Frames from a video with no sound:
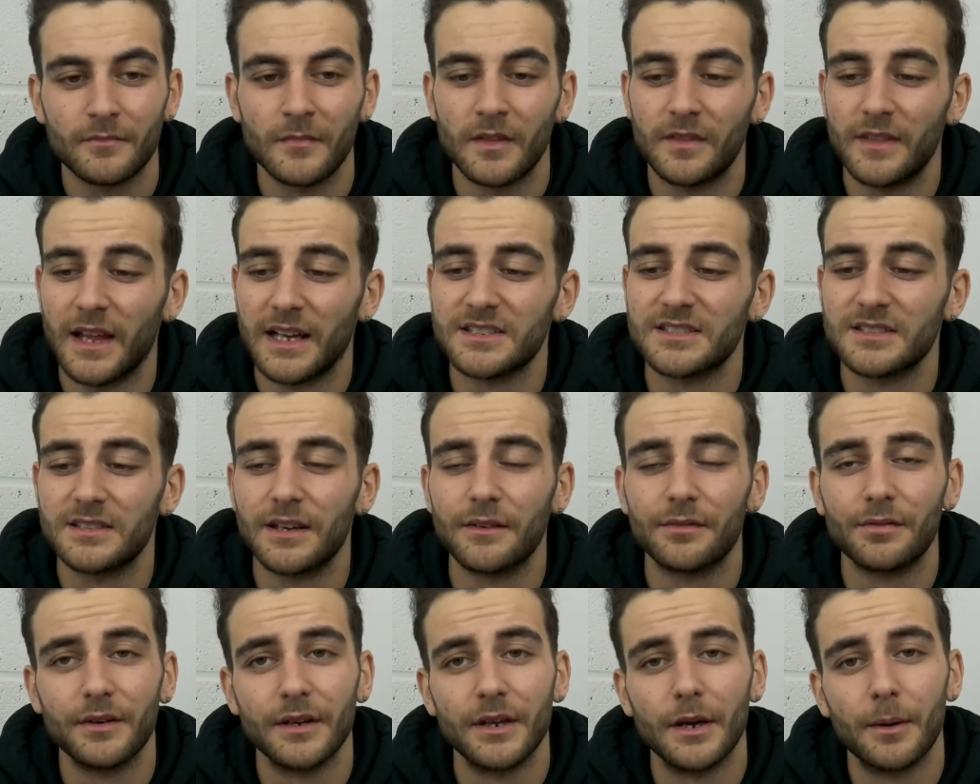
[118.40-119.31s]
That's
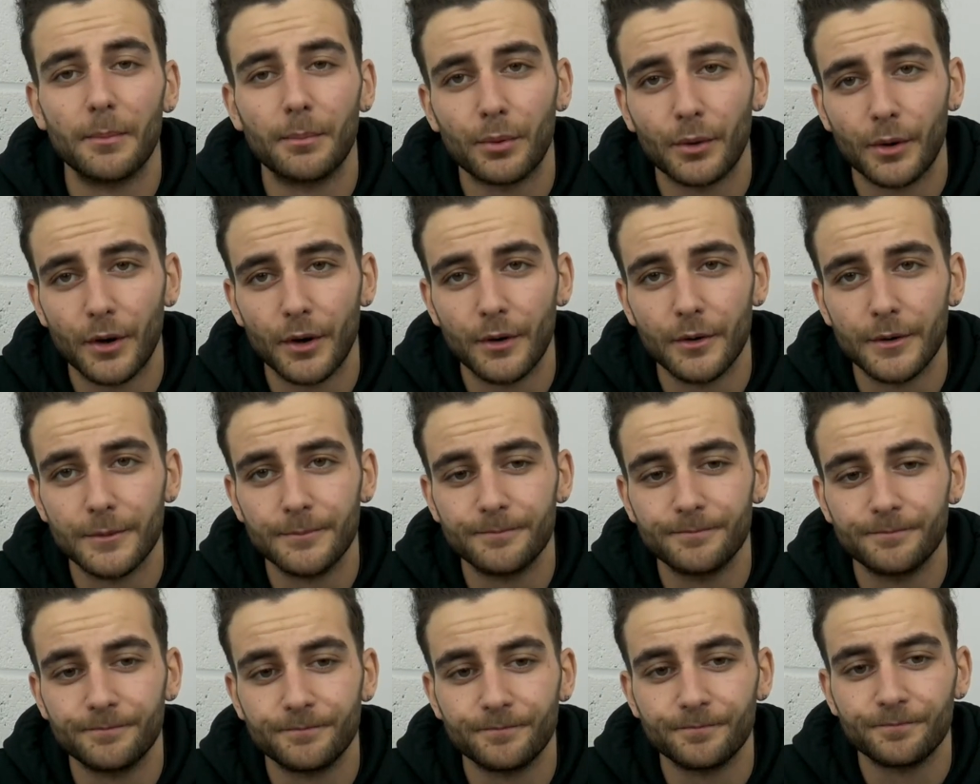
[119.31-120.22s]
definitely a pro.
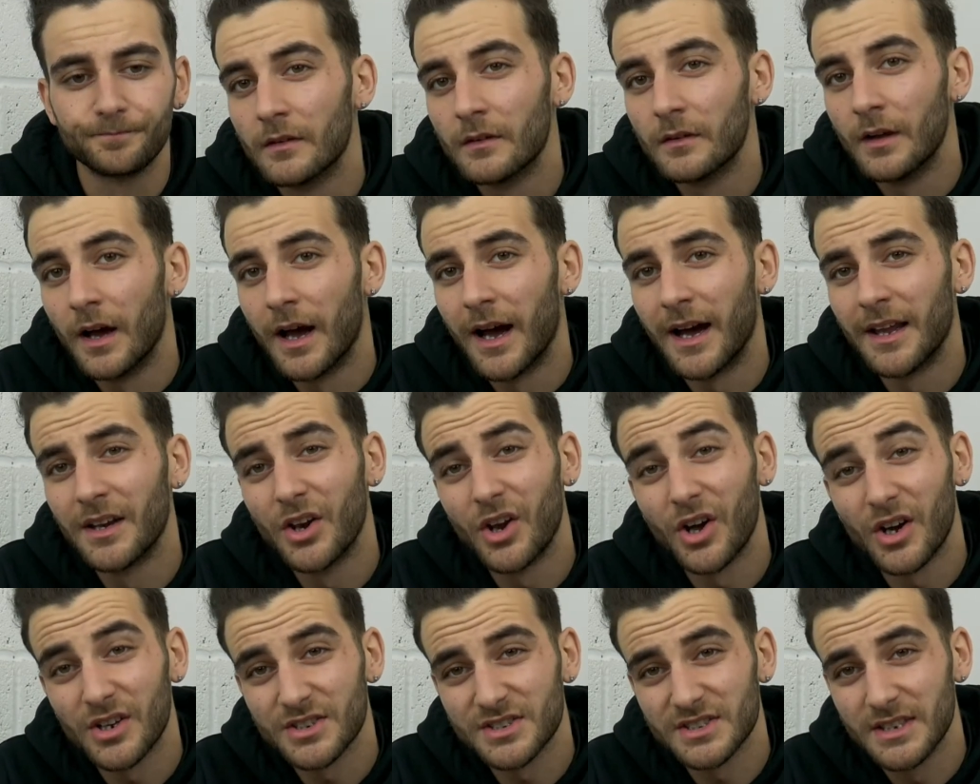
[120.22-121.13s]
And
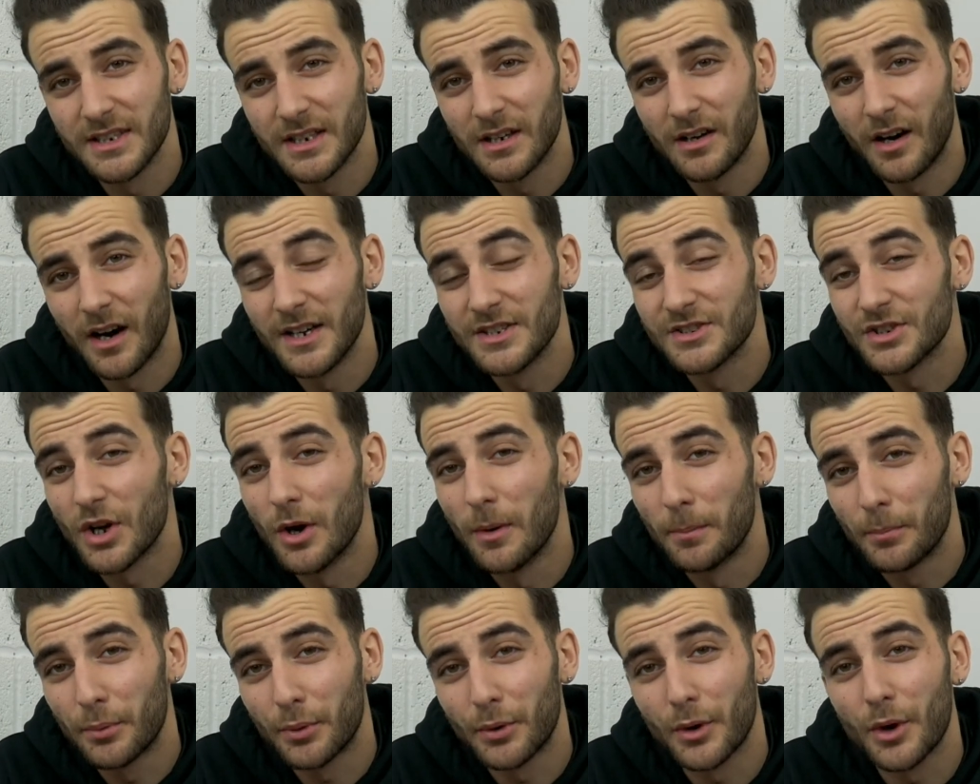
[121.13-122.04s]
lastly guys, a
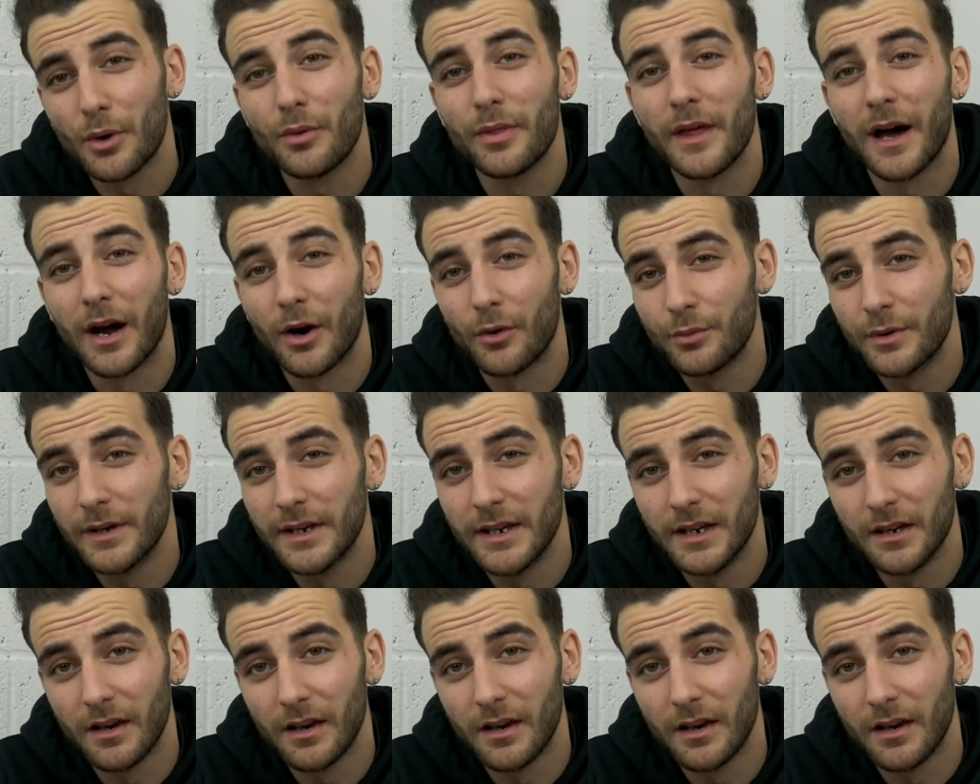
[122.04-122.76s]
pro that I really